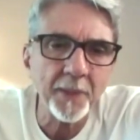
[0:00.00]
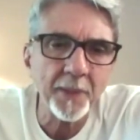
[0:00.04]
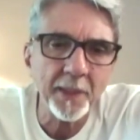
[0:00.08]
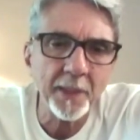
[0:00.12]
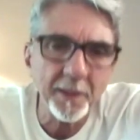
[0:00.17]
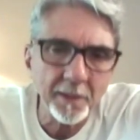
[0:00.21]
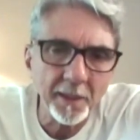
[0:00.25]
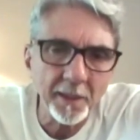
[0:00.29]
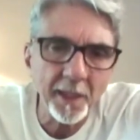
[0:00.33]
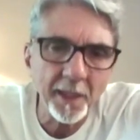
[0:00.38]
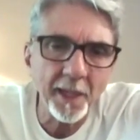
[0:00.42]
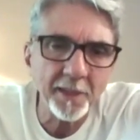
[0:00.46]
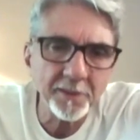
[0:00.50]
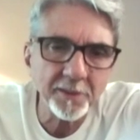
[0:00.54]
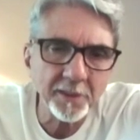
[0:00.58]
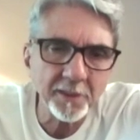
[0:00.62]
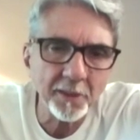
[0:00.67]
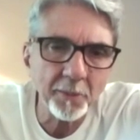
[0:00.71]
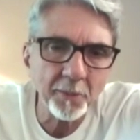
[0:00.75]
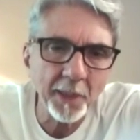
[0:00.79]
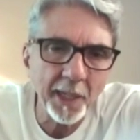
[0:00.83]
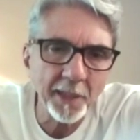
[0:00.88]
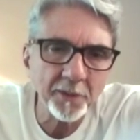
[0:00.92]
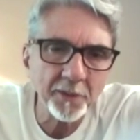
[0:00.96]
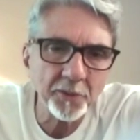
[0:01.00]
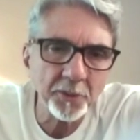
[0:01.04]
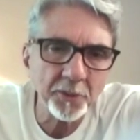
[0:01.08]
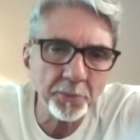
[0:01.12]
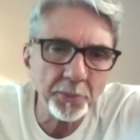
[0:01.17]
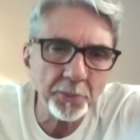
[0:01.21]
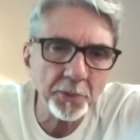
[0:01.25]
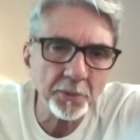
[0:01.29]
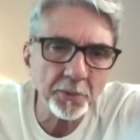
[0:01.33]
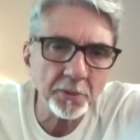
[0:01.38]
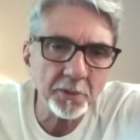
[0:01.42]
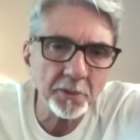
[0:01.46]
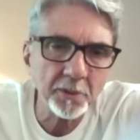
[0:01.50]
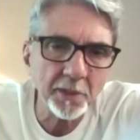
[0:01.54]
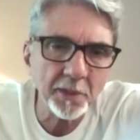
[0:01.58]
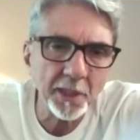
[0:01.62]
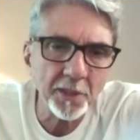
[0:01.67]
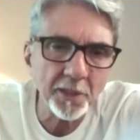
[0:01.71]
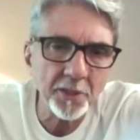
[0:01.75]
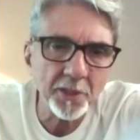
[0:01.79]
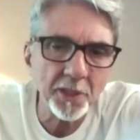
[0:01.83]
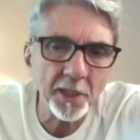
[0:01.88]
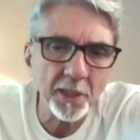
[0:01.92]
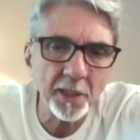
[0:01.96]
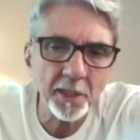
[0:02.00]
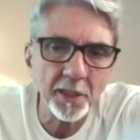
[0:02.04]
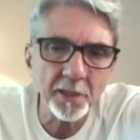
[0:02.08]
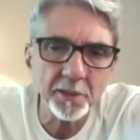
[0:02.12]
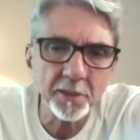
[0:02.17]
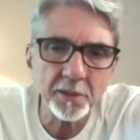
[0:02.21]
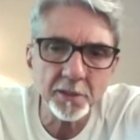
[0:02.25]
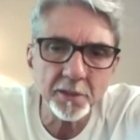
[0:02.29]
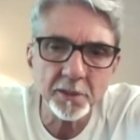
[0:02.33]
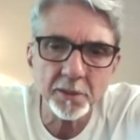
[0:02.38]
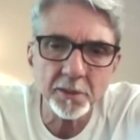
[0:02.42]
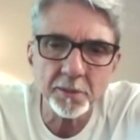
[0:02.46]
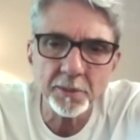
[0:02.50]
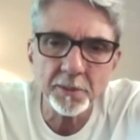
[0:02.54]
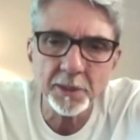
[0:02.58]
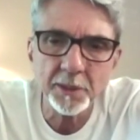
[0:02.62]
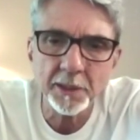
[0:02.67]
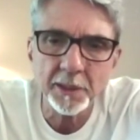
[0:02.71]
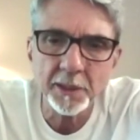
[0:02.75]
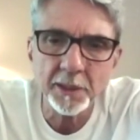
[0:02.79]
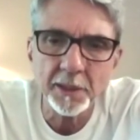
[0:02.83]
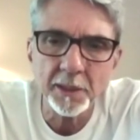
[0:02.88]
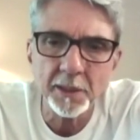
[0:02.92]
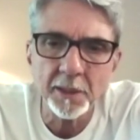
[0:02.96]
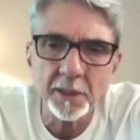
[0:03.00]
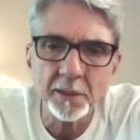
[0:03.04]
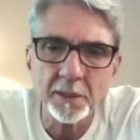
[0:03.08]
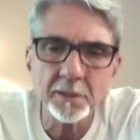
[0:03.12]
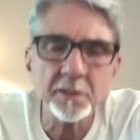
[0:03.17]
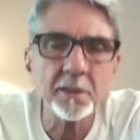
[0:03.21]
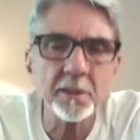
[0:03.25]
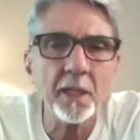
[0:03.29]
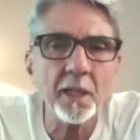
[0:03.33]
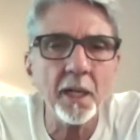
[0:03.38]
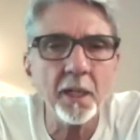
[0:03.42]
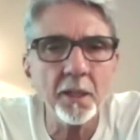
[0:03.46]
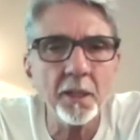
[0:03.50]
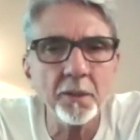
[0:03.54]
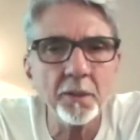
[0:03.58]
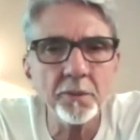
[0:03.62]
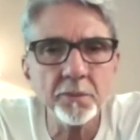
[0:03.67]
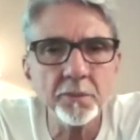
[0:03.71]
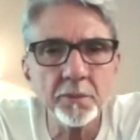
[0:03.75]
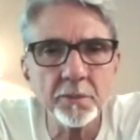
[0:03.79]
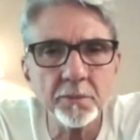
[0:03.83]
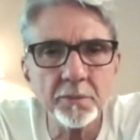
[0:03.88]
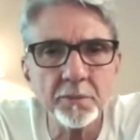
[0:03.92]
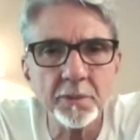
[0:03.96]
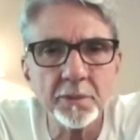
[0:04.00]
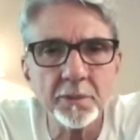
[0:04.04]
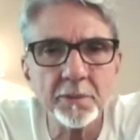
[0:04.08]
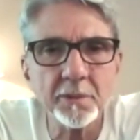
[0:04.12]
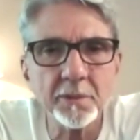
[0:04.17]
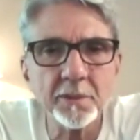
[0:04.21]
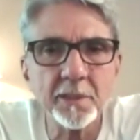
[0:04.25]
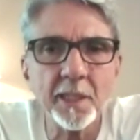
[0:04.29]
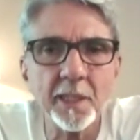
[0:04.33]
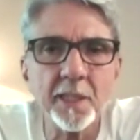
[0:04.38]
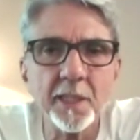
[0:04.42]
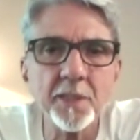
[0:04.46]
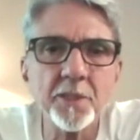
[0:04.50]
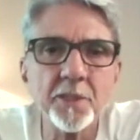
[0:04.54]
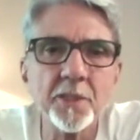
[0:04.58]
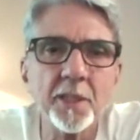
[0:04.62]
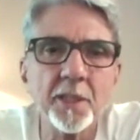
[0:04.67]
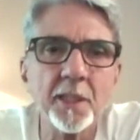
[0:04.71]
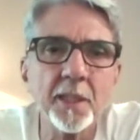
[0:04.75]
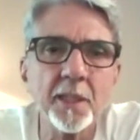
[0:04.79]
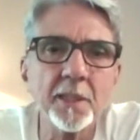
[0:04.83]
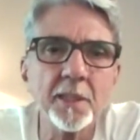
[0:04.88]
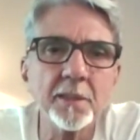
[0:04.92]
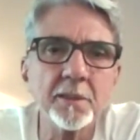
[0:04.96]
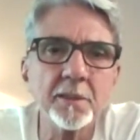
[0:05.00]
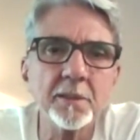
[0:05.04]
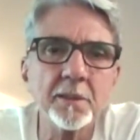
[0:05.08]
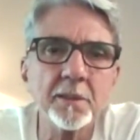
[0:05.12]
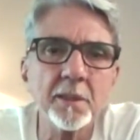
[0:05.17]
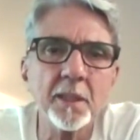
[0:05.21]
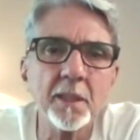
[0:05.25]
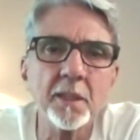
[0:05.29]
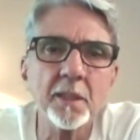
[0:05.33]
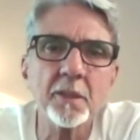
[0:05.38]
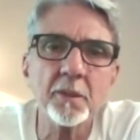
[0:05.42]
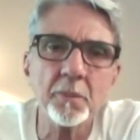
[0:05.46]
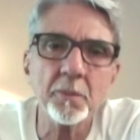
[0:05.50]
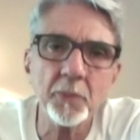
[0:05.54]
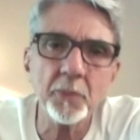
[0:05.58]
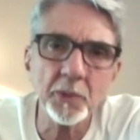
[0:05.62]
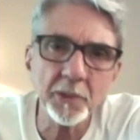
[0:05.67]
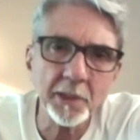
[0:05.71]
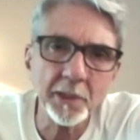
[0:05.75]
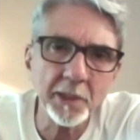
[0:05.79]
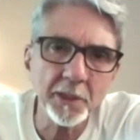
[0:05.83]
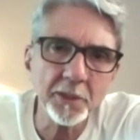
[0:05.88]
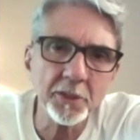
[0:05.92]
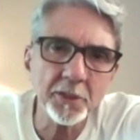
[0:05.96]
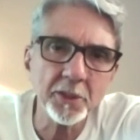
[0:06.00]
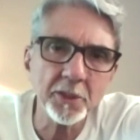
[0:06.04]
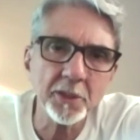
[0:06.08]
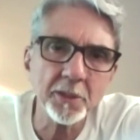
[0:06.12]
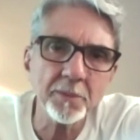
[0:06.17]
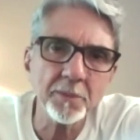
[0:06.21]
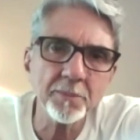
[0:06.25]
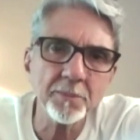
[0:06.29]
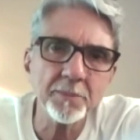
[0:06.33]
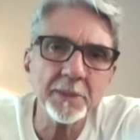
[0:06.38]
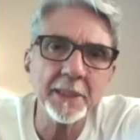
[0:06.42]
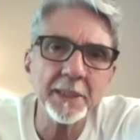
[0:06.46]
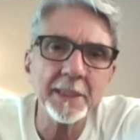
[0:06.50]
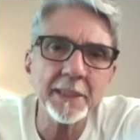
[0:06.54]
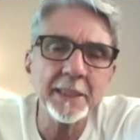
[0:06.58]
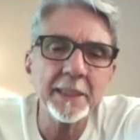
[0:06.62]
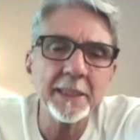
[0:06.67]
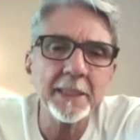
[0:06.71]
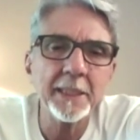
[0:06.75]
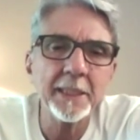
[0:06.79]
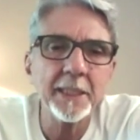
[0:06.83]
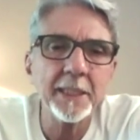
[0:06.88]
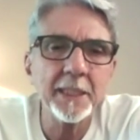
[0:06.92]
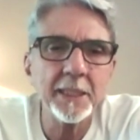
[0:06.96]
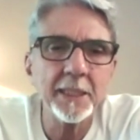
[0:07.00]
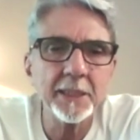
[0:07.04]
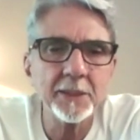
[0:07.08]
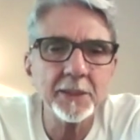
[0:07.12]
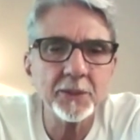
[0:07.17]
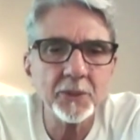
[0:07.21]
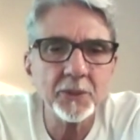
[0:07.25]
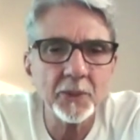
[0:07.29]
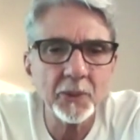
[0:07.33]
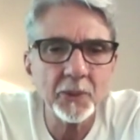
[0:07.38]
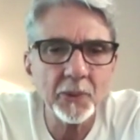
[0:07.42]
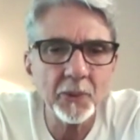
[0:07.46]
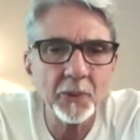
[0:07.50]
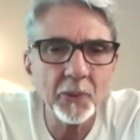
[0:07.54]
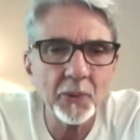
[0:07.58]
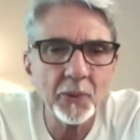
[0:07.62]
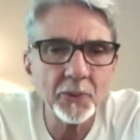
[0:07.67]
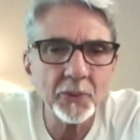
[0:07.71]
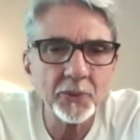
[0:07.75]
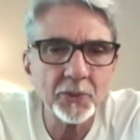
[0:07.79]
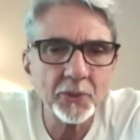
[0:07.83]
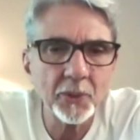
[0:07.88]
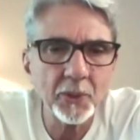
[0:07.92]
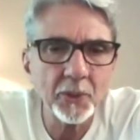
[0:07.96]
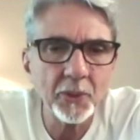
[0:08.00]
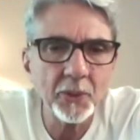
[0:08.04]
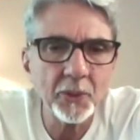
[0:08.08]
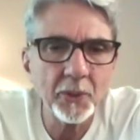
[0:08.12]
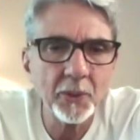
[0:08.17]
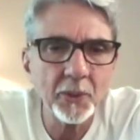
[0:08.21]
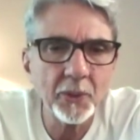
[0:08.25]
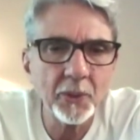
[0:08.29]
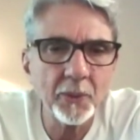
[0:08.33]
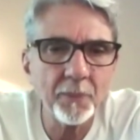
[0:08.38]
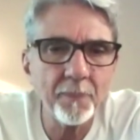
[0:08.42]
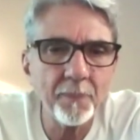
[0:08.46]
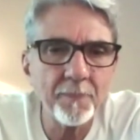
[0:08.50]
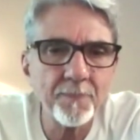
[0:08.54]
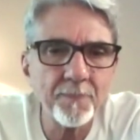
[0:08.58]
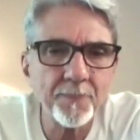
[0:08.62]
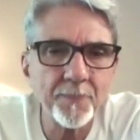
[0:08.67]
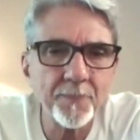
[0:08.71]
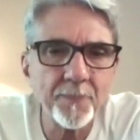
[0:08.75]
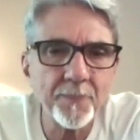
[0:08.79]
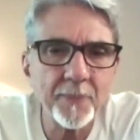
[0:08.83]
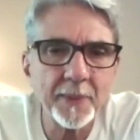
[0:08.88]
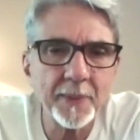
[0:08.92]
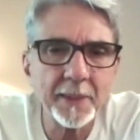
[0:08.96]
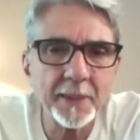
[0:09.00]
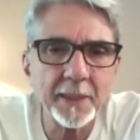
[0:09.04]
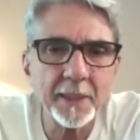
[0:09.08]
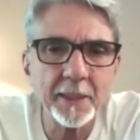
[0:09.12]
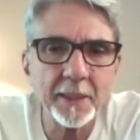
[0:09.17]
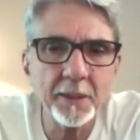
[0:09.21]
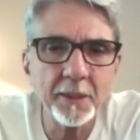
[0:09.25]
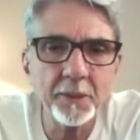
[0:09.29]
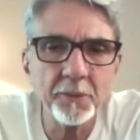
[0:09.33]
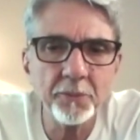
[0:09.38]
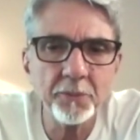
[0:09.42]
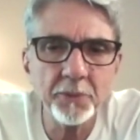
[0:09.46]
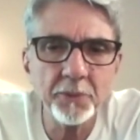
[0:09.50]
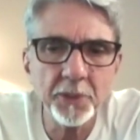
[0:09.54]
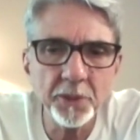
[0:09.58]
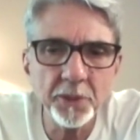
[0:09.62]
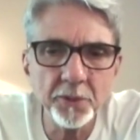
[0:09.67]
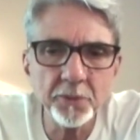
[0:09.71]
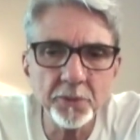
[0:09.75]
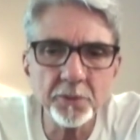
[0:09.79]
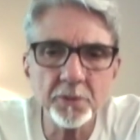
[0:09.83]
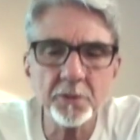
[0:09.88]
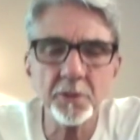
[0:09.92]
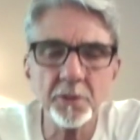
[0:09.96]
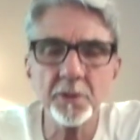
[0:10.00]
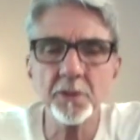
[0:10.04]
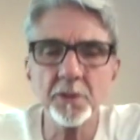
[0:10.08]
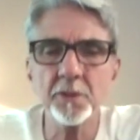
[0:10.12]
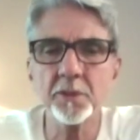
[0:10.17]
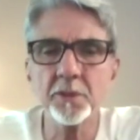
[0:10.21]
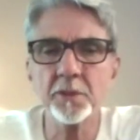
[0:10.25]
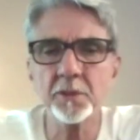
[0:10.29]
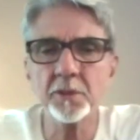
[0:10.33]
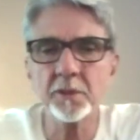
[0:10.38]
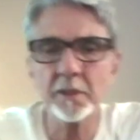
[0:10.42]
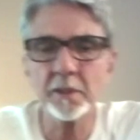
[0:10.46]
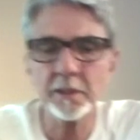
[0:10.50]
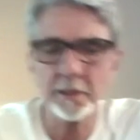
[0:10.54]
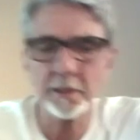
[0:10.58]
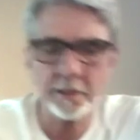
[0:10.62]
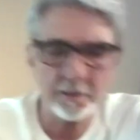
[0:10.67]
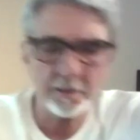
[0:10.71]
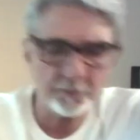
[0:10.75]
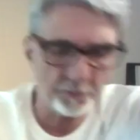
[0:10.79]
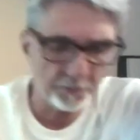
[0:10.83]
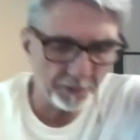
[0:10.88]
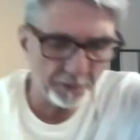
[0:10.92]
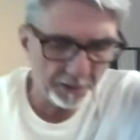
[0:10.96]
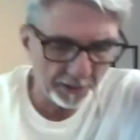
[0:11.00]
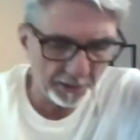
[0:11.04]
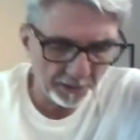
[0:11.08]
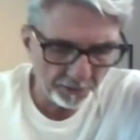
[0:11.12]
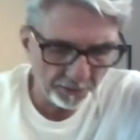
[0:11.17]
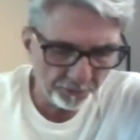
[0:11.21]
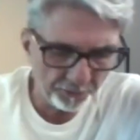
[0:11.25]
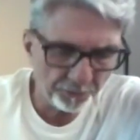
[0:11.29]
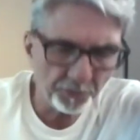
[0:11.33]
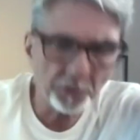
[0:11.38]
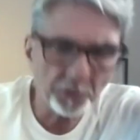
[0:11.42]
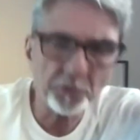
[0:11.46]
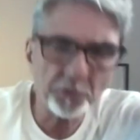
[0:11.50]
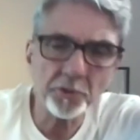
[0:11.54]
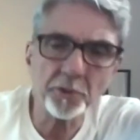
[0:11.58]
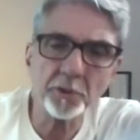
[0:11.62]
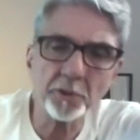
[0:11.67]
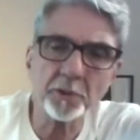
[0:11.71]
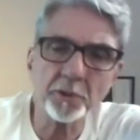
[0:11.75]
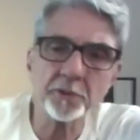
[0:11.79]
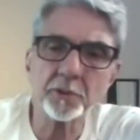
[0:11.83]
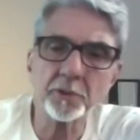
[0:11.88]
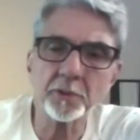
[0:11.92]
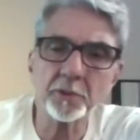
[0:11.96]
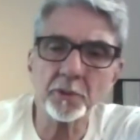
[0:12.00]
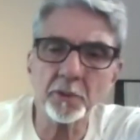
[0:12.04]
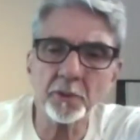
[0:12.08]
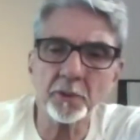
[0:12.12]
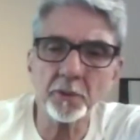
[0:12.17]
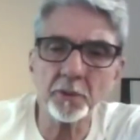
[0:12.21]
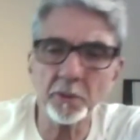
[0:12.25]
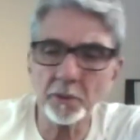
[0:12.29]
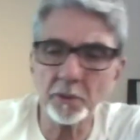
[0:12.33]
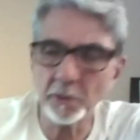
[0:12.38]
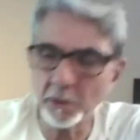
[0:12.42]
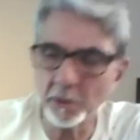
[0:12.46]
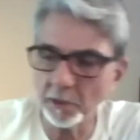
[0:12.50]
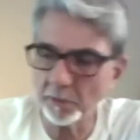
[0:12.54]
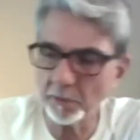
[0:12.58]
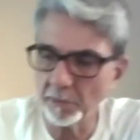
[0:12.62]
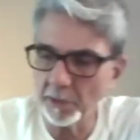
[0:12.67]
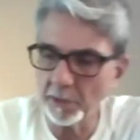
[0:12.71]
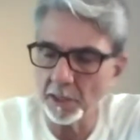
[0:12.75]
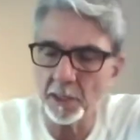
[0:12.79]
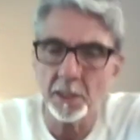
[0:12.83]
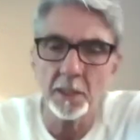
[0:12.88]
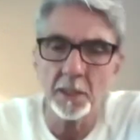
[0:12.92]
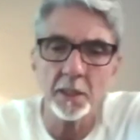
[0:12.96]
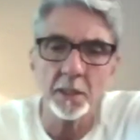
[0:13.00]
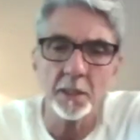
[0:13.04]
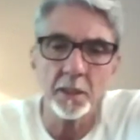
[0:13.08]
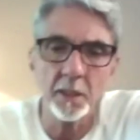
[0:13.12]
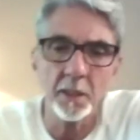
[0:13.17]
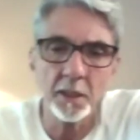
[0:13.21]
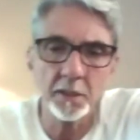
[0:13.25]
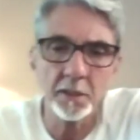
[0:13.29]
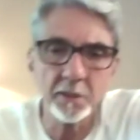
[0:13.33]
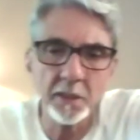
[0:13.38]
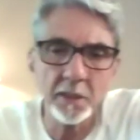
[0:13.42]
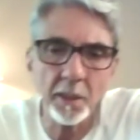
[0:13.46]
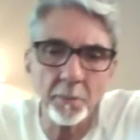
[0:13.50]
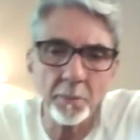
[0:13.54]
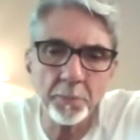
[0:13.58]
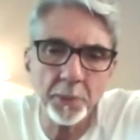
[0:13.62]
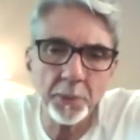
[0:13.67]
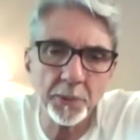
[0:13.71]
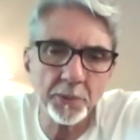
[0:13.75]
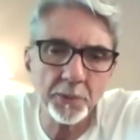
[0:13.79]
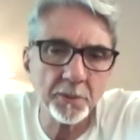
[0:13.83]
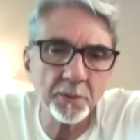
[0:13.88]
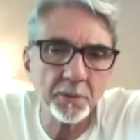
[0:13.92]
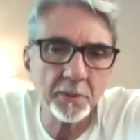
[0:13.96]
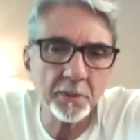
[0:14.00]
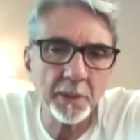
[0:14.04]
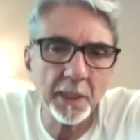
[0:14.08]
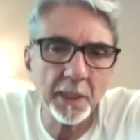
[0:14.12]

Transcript: It has some attributes such as sound, such as accommodation, and so on. So we use these features or examples,